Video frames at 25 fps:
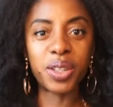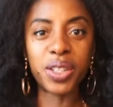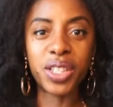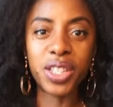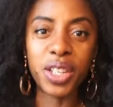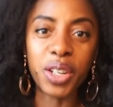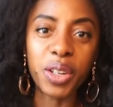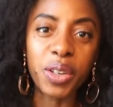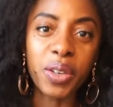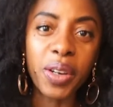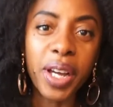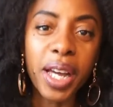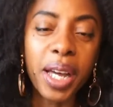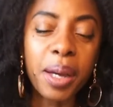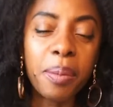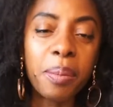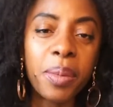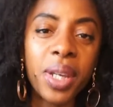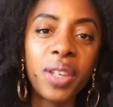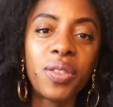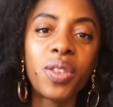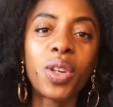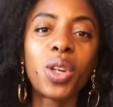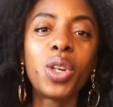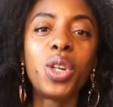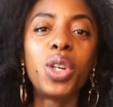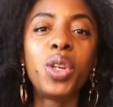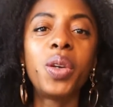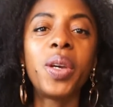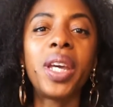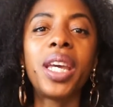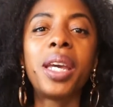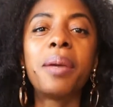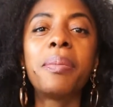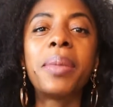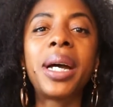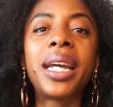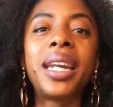So if you're new
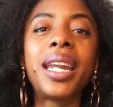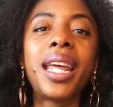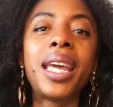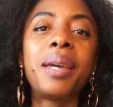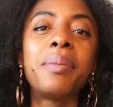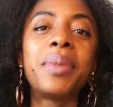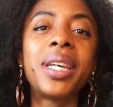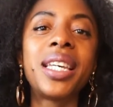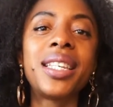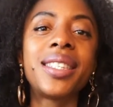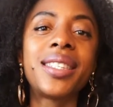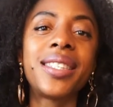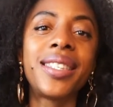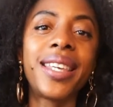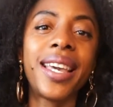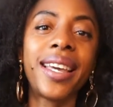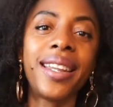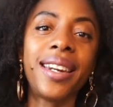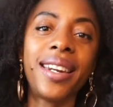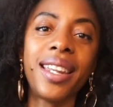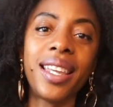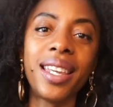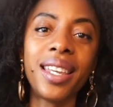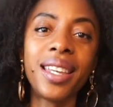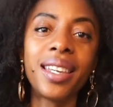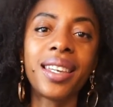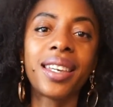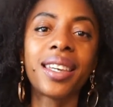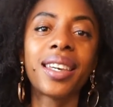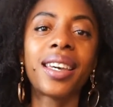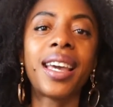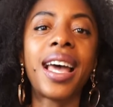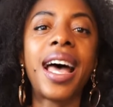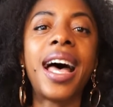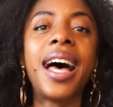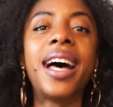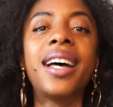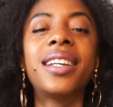here, my name is Yannick,
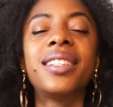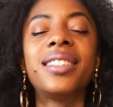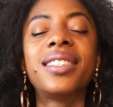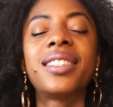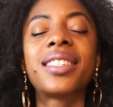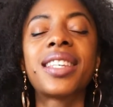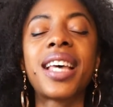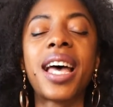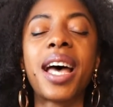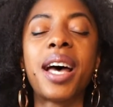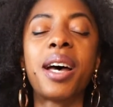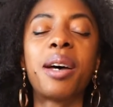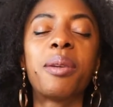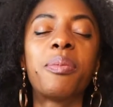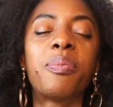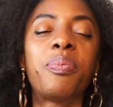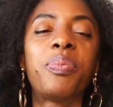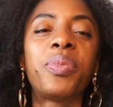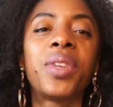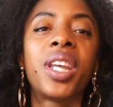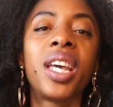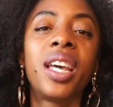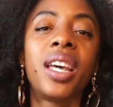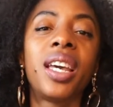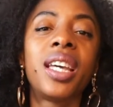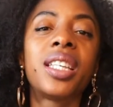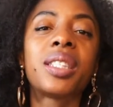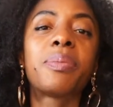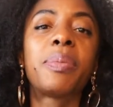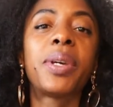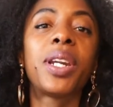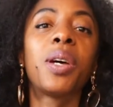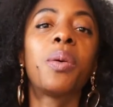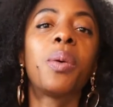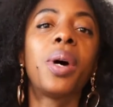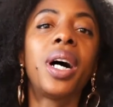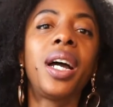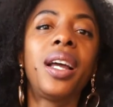and it's been
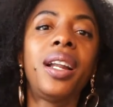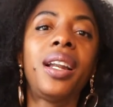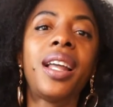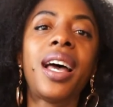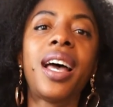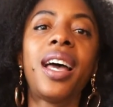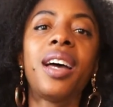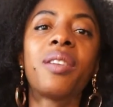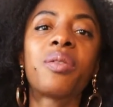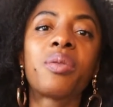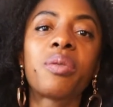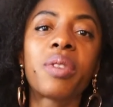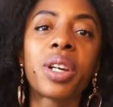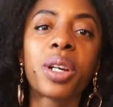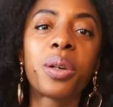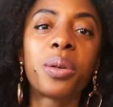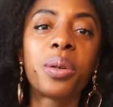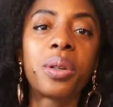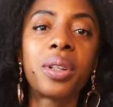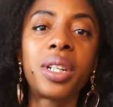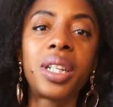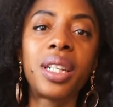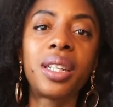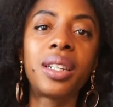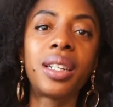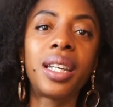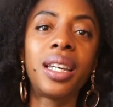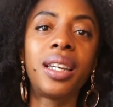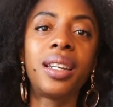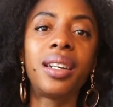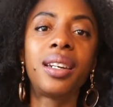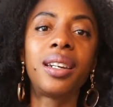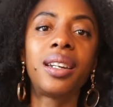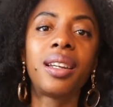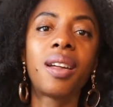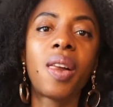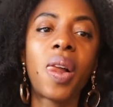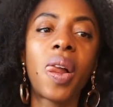a while. I haven't recorded
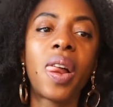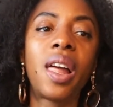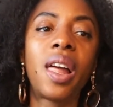in